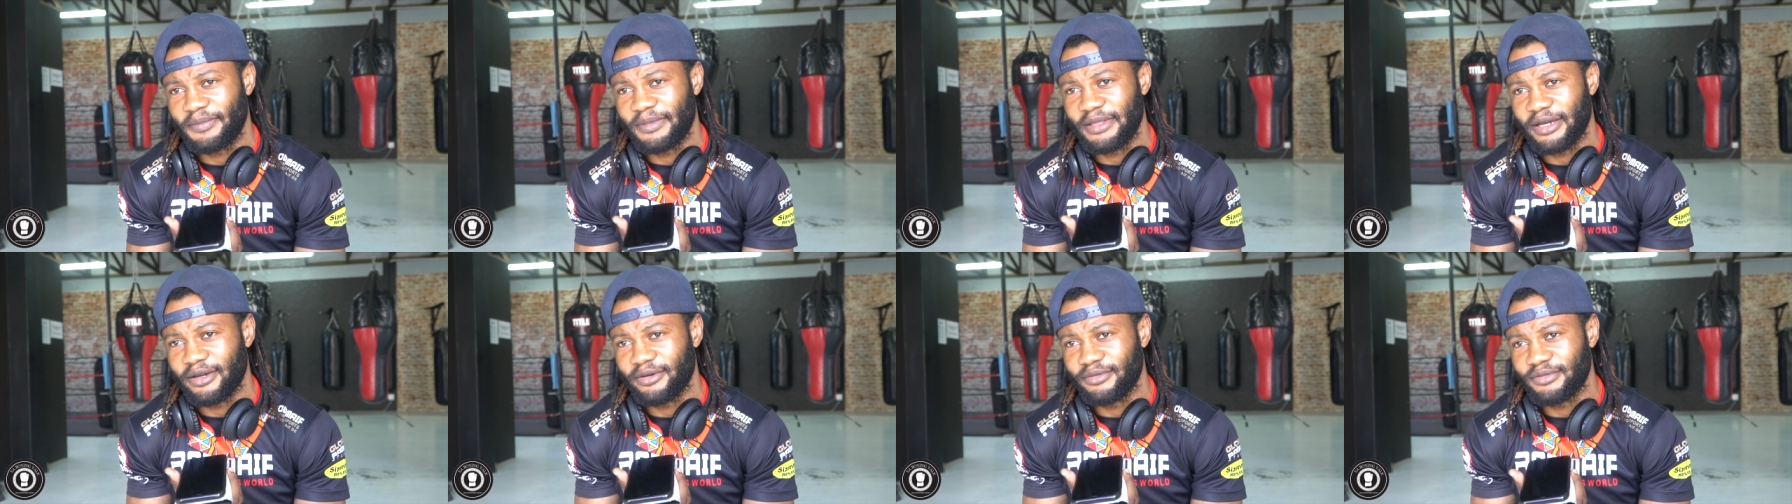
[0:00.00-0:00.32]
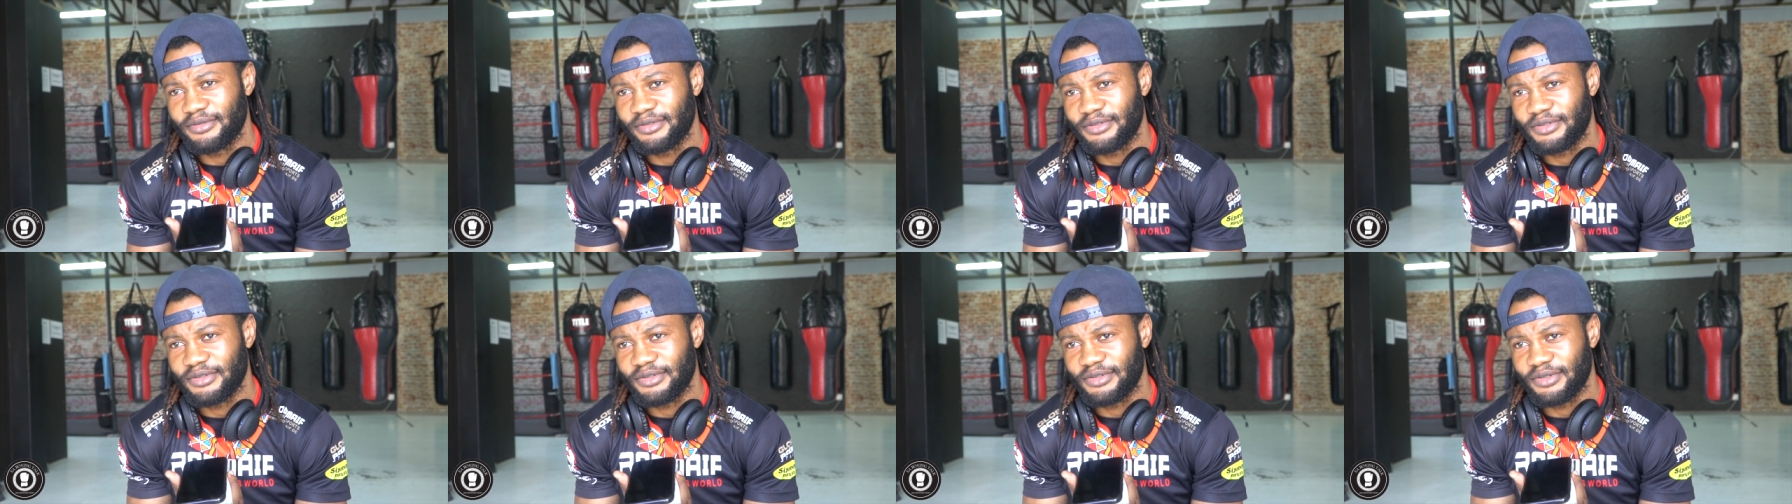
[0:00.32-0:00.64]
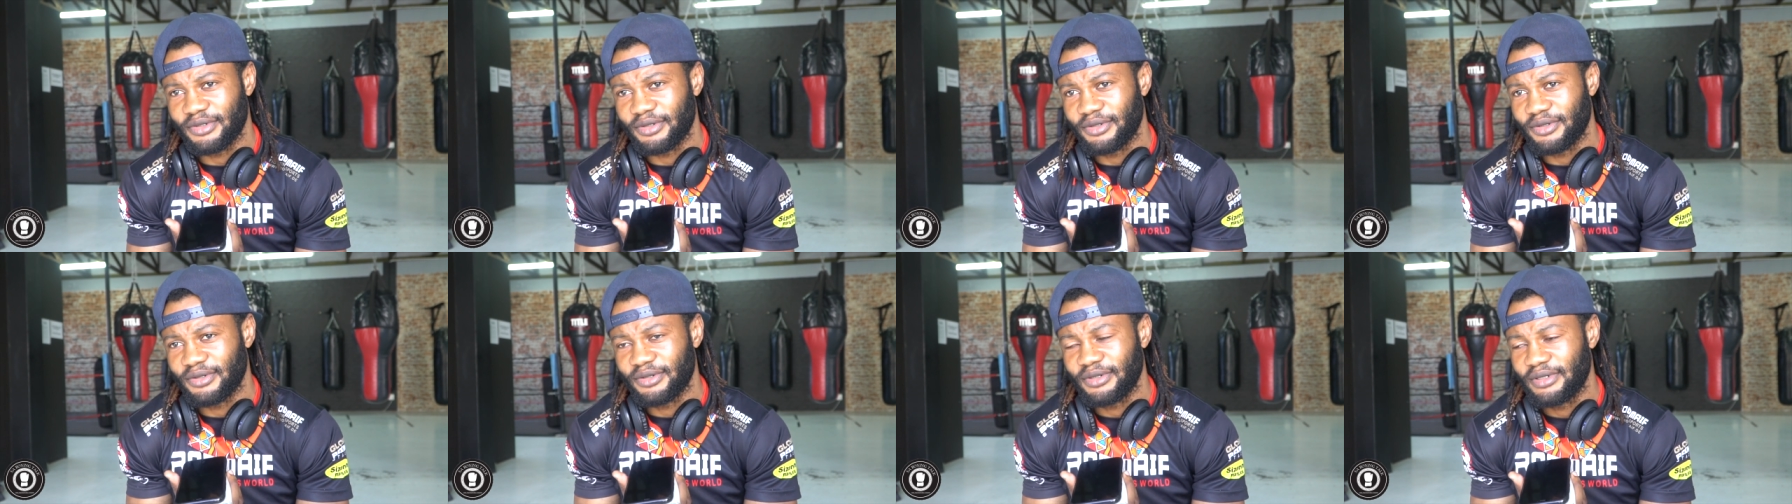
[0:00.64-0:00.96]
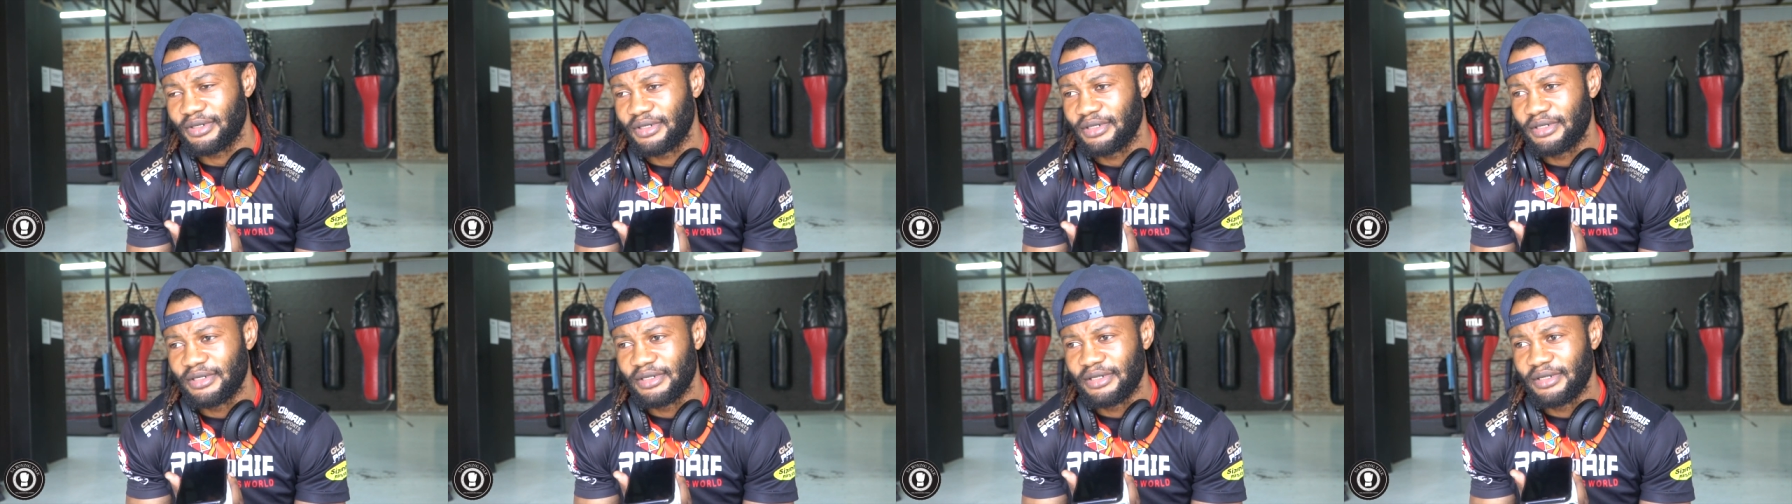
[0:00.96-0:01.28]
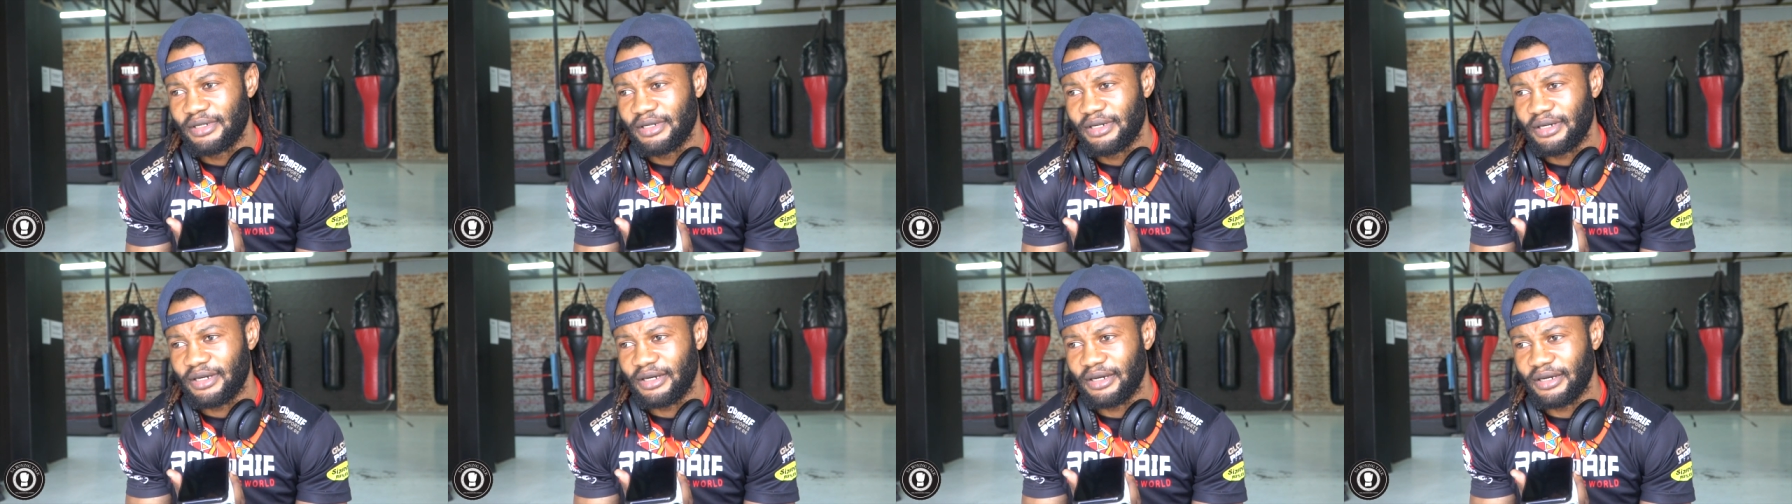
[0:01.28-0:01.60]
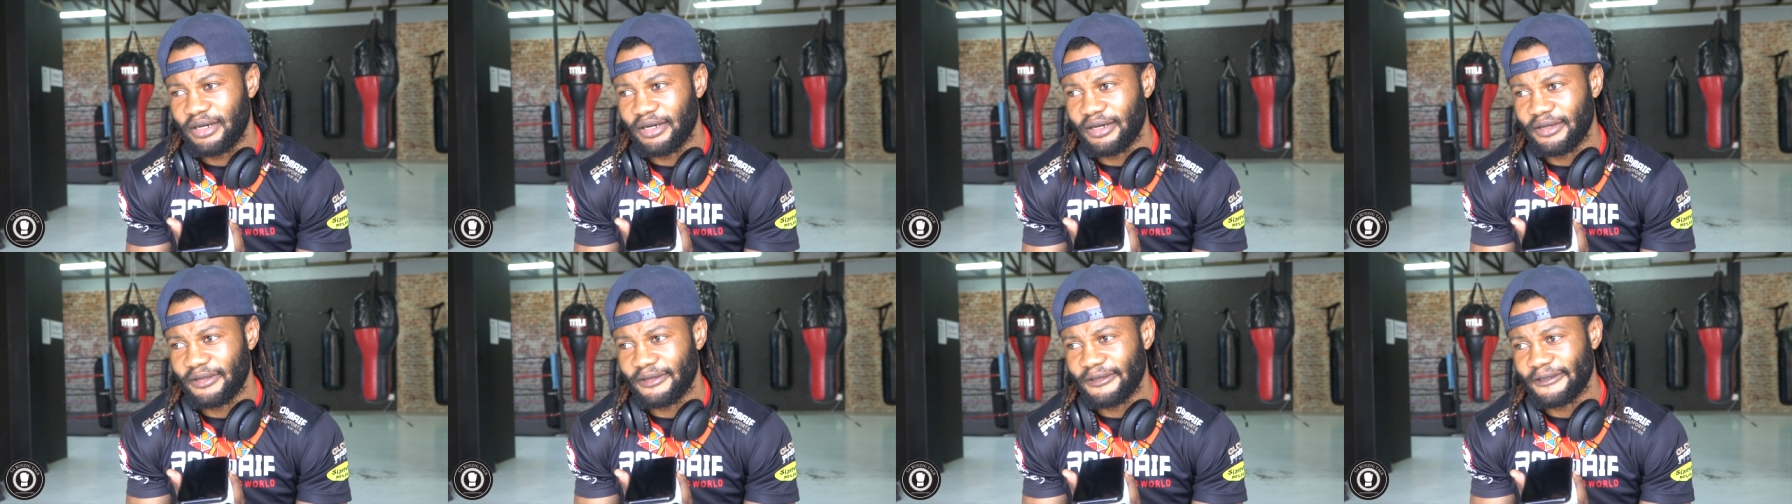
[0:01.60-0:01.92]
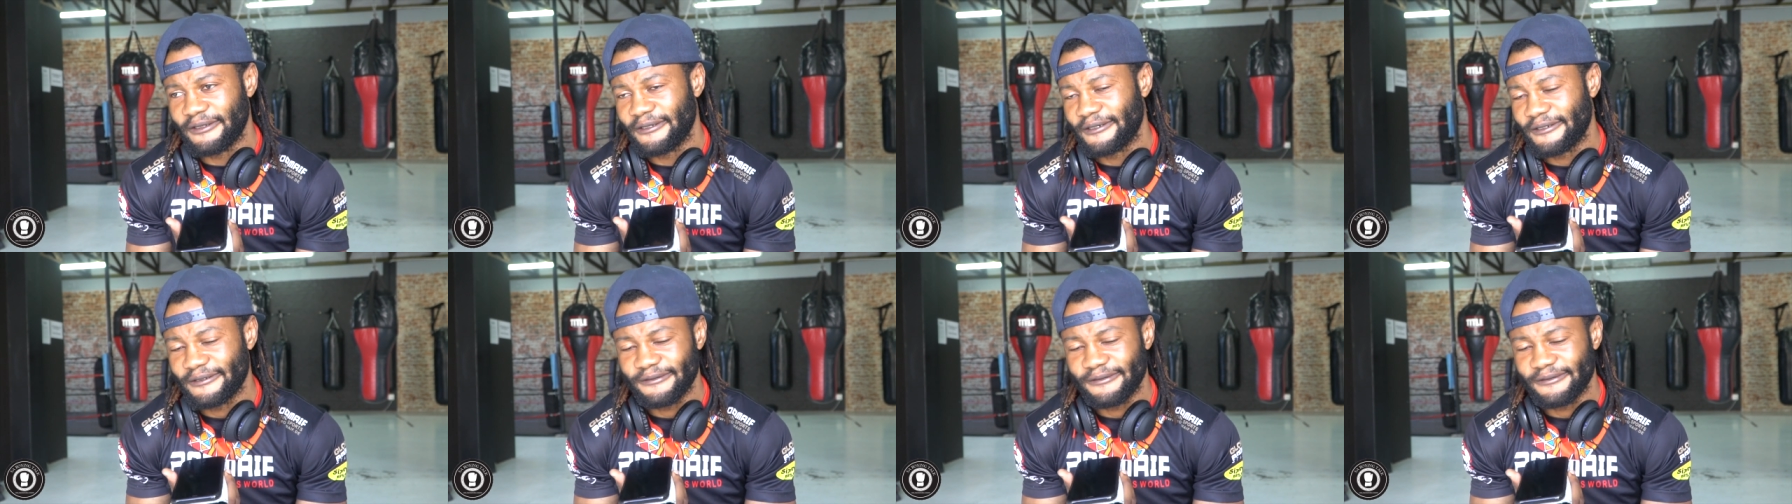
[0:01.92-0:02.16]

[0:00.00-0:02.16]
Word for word: Town, so and